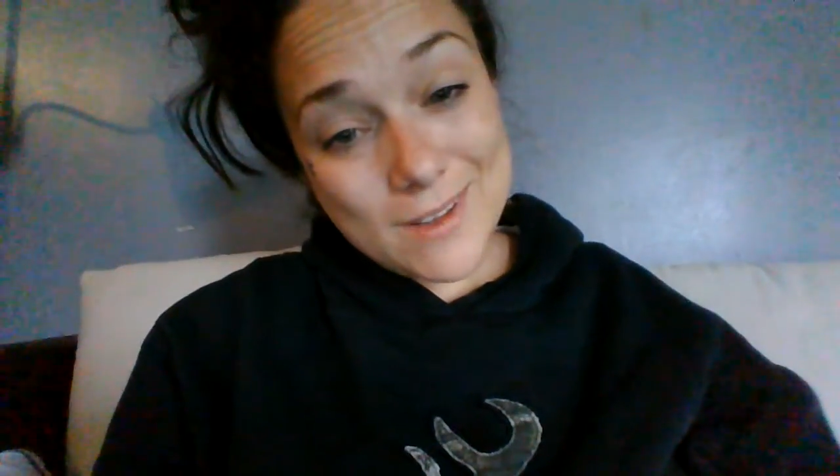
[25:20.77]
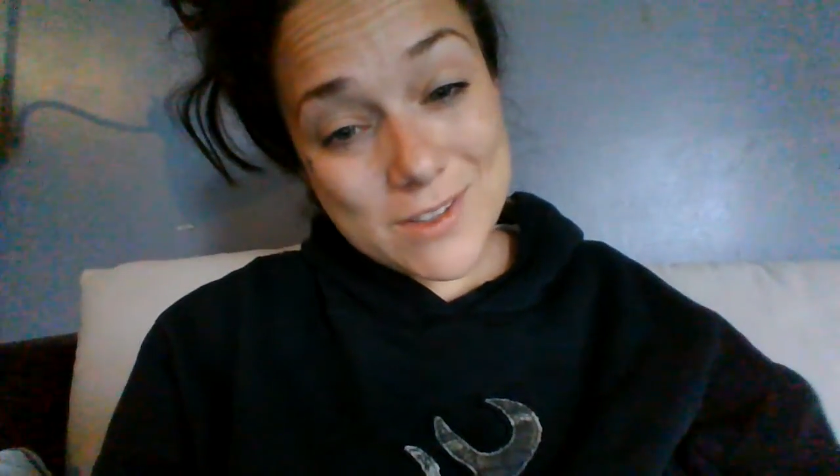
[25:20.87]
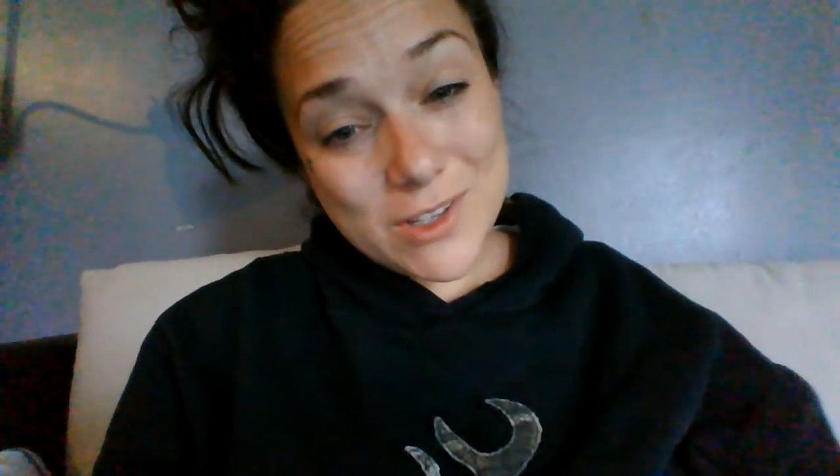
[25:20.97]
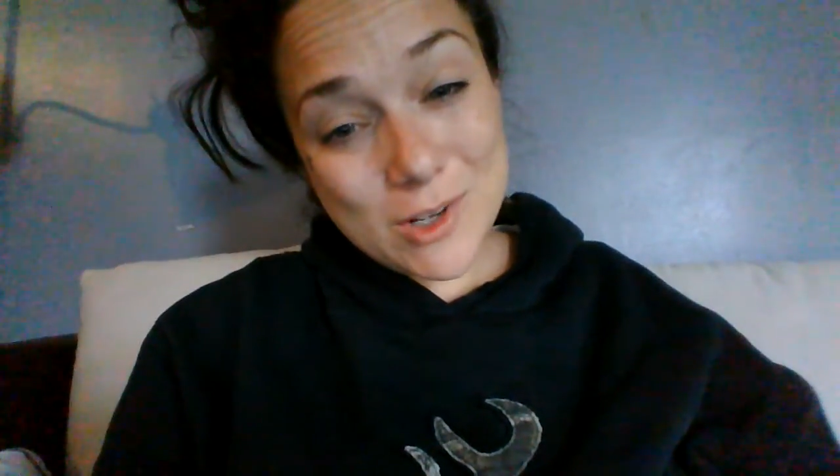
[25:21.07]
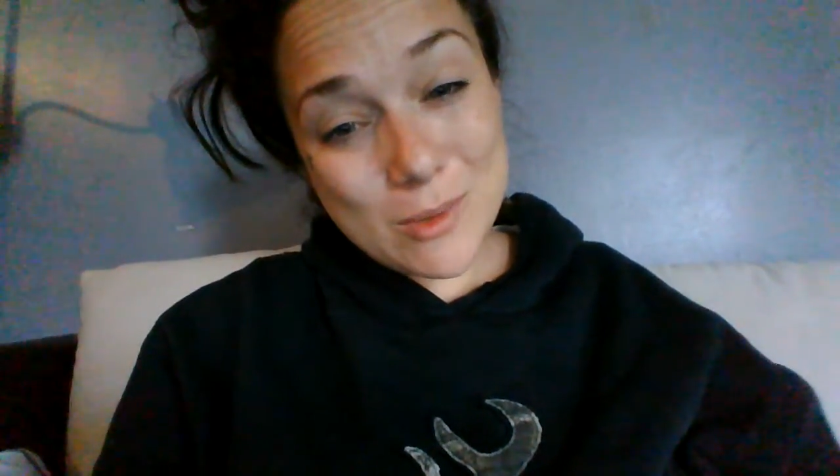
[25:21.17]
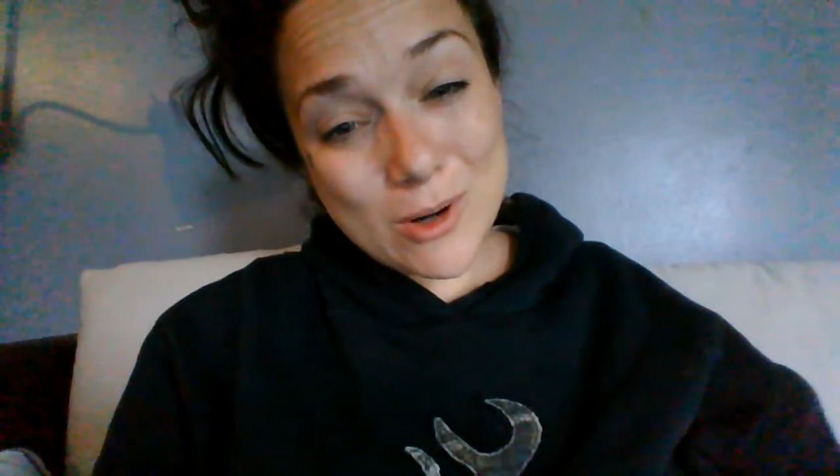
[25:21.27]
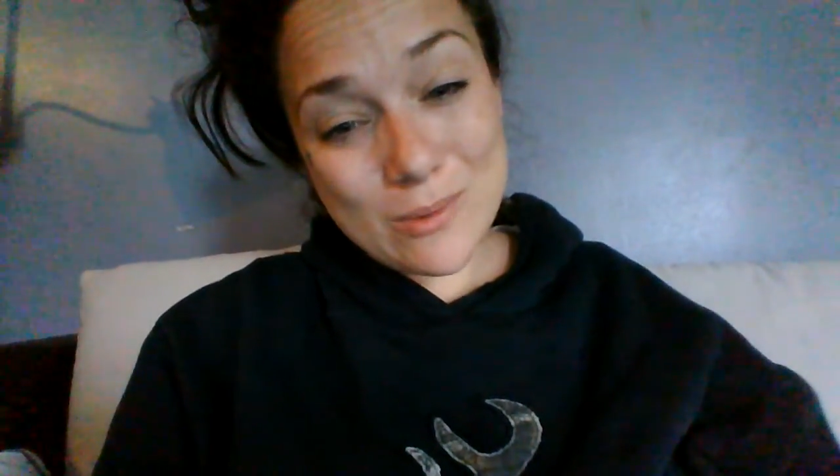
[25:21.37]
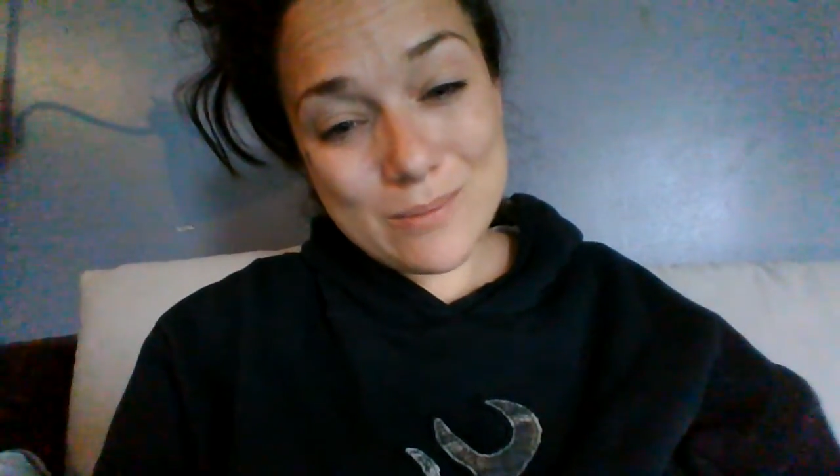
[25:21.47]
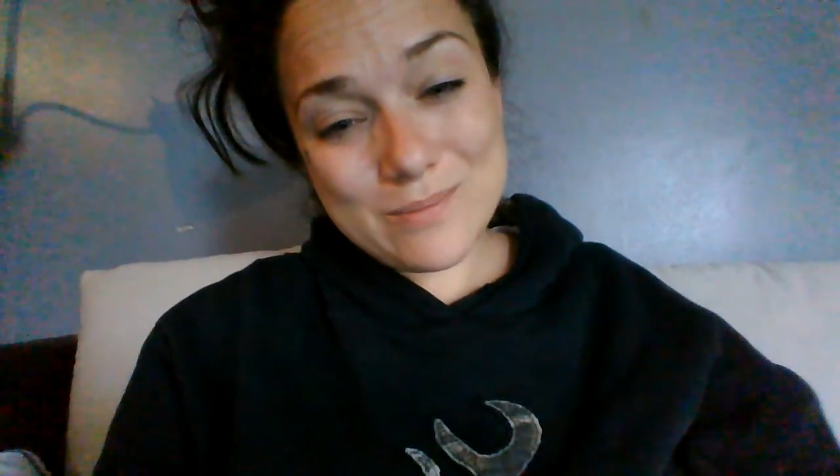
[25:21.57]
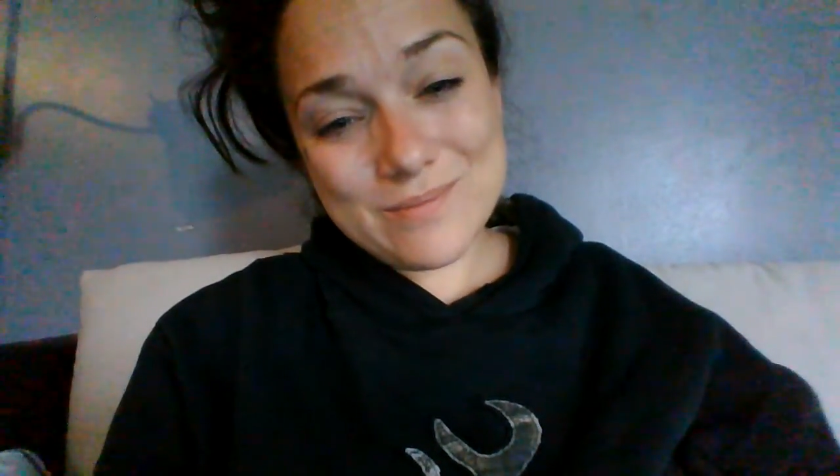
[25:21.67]
See you tomorrow.
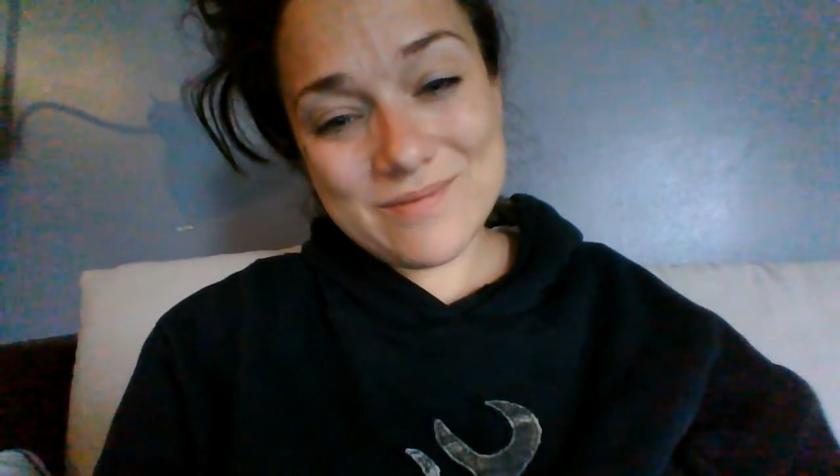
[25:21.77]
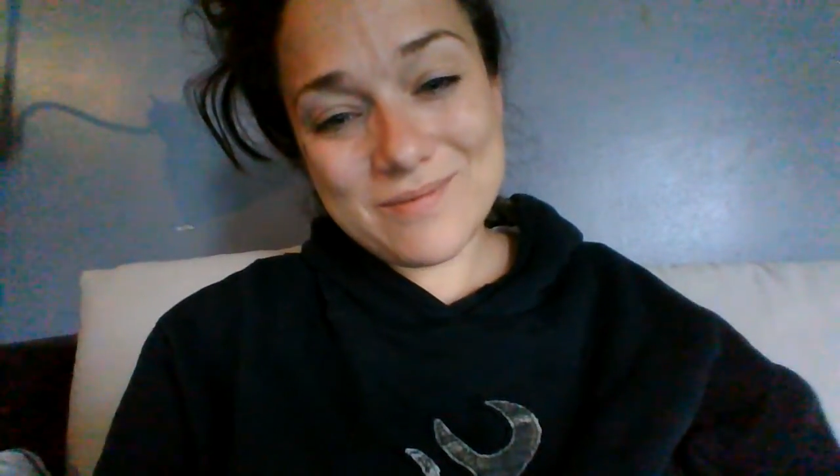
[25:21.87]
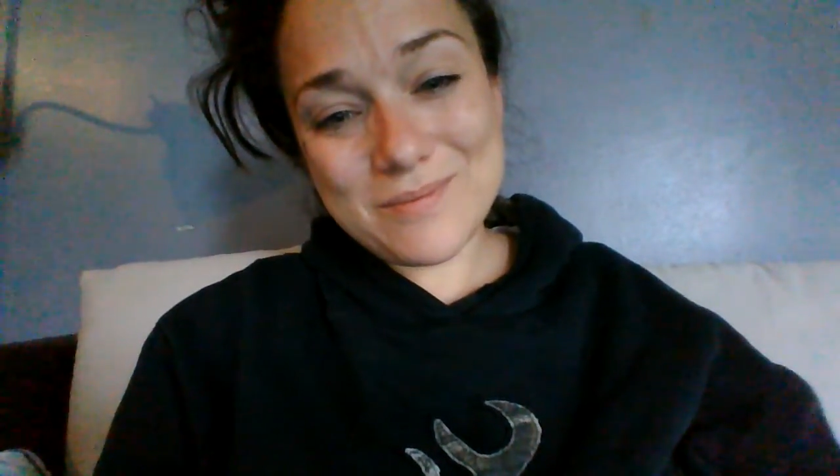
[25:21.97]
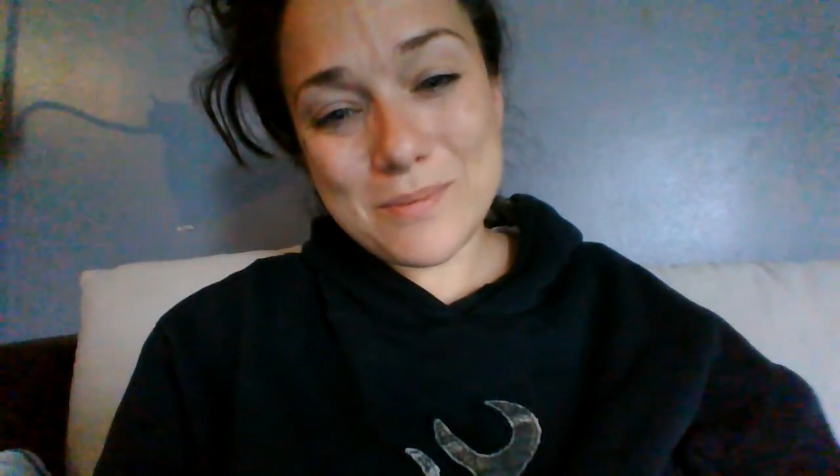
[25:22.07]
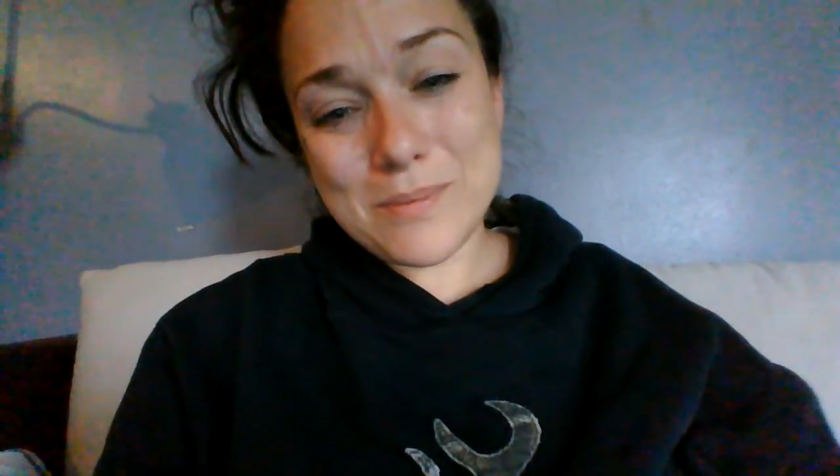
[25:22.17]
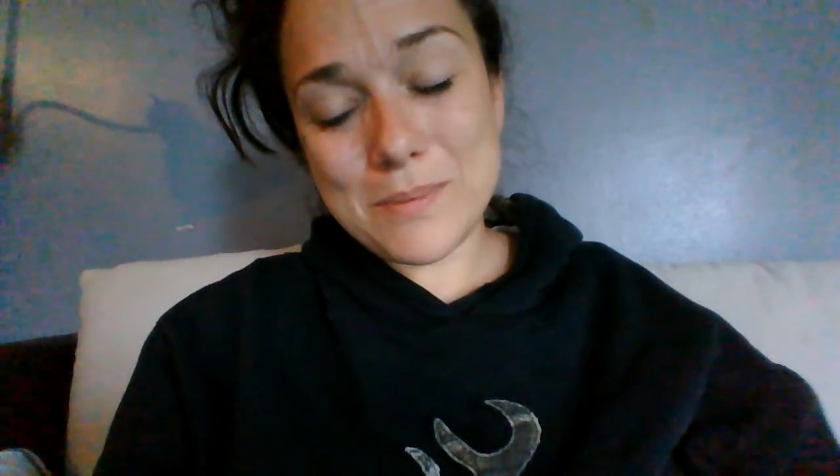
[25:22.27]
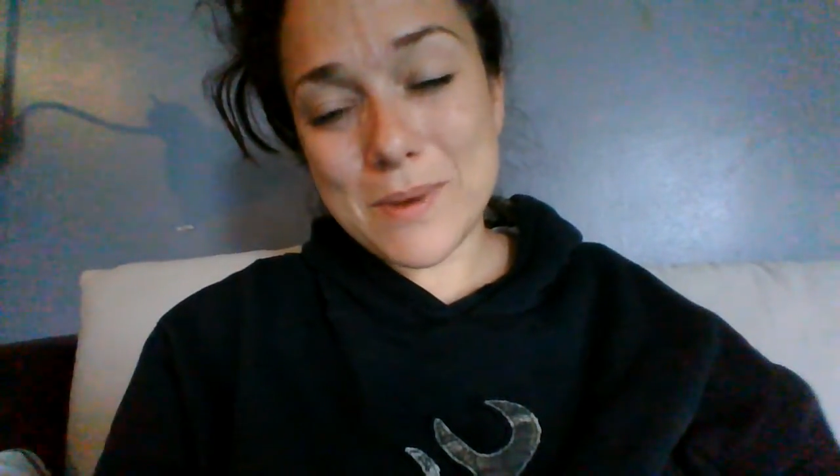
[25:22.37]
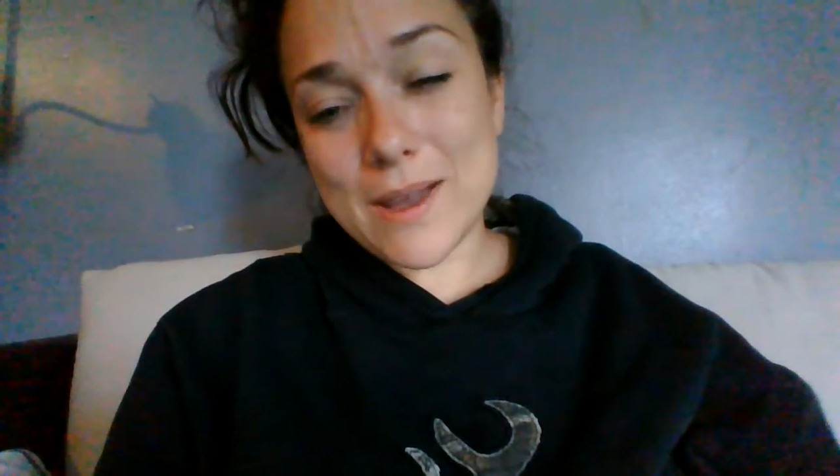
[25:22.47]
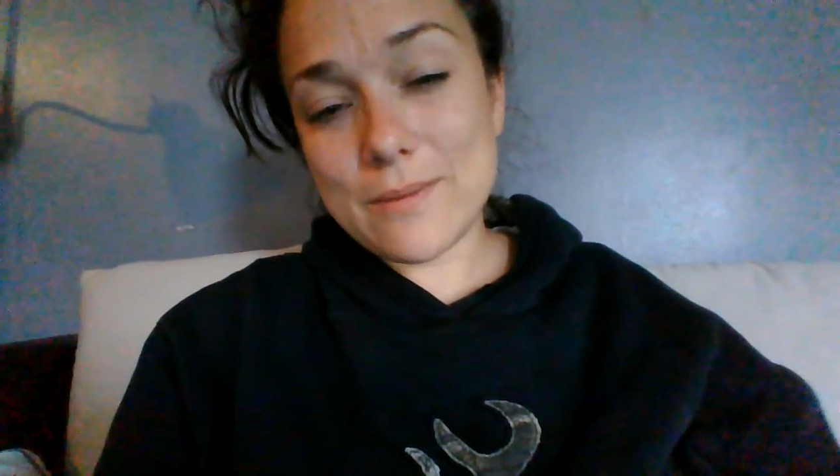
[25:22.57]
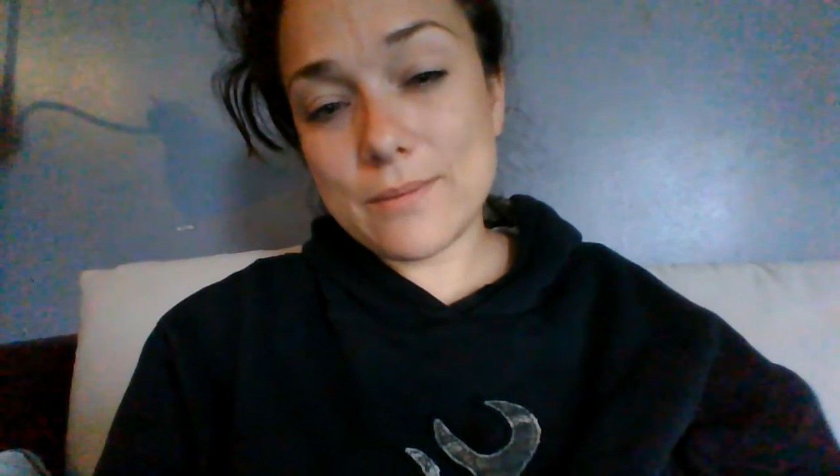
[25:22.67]

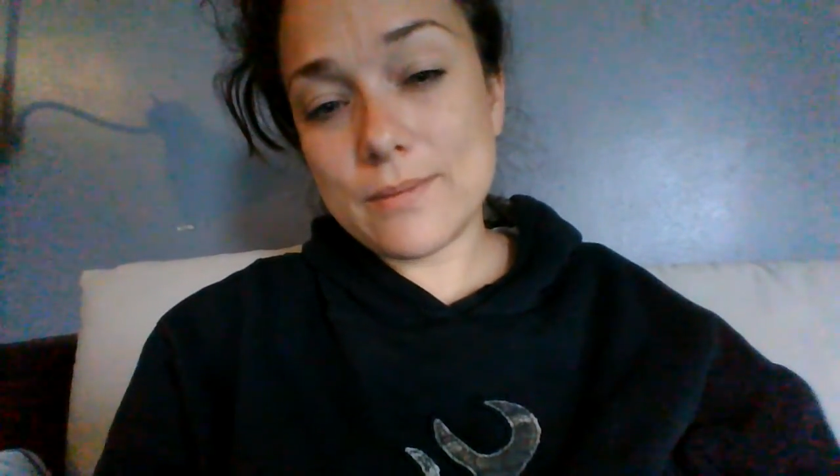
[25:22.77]
Bye.